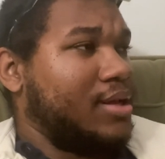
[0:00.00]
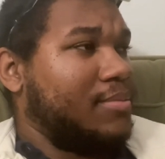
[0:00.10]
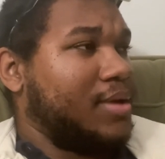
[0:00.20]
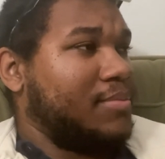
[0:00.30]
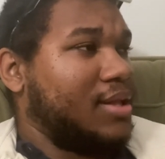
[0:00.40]
and
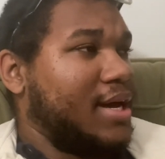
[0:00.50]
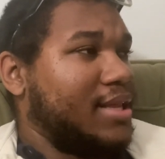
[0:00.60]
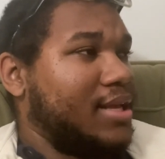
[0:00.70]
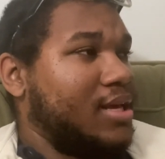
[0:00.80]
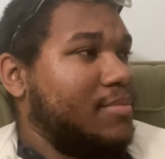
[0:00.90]
I'm I'm
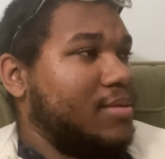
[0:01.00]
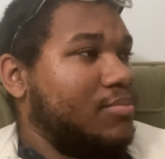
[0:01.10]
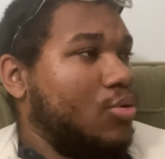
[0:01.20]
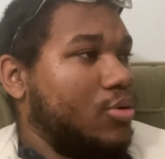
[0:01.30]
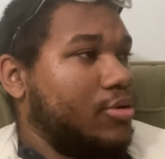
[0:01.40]
glad that him and
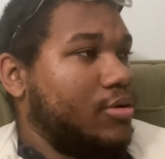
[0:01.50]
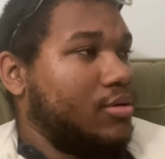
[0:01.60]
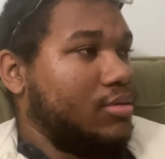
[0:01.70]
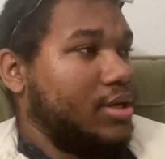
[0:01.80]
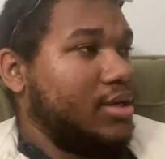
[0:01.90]
Porter
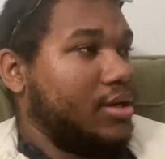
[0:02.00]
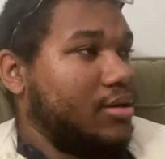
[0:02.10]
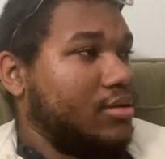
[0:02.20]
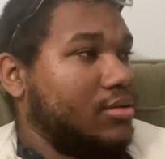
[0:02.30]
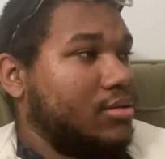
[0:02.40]
are leading
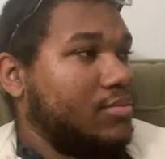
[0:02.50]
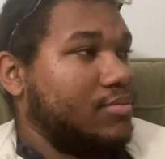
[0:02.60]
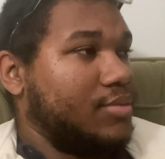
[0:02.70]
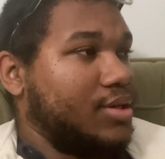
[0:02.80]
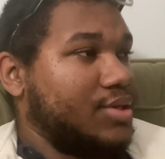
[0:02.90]
it
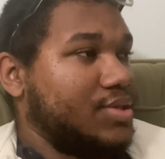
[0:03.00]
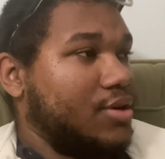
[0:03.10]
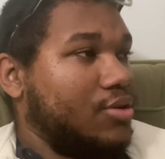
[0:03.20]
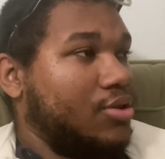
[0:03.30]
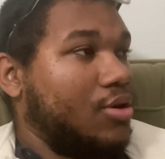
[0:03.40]
because
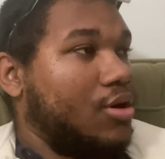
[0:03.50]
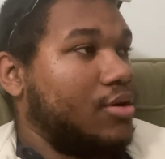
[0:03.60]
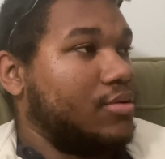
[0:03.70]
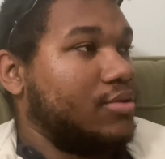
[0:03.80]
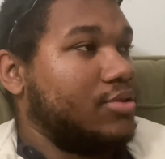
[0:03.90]
there there
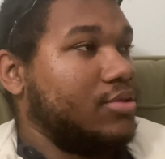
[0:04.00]
are